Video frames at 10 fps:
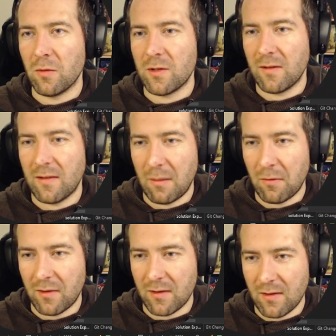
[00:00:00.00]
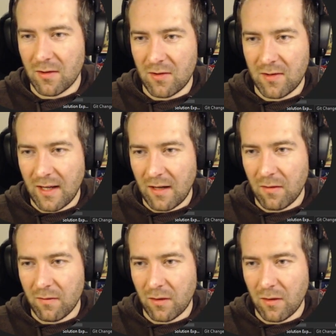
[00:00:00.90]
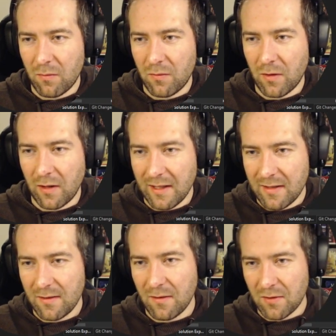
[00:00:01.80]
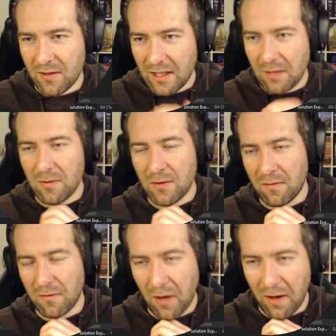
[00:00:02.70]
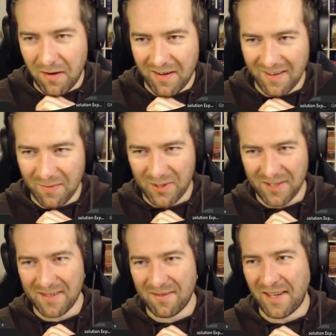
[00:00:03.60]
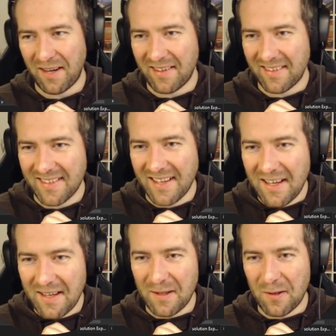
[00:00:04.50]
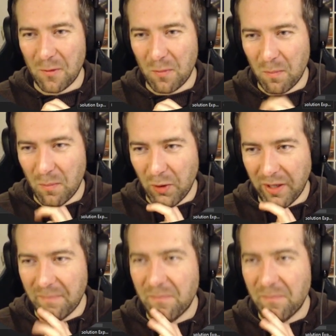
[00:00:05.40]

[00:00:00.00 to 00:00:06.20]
What's the type of this? A sec of a list of a sequence of options of characters. Oh boy.